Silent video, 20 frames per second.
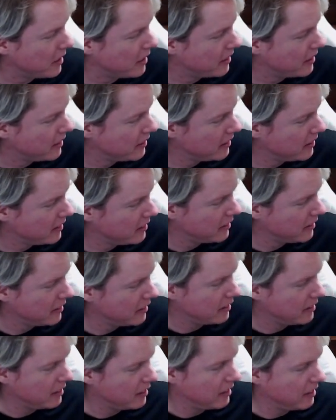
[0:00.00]

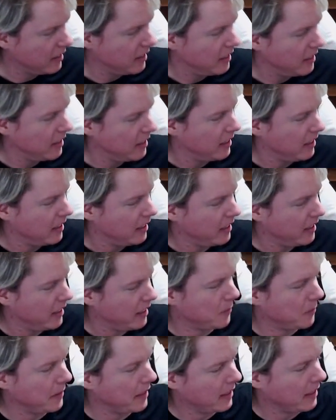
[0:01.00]
Yeah, we still haven't
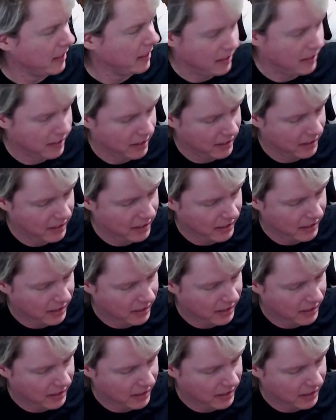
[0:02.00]
played that.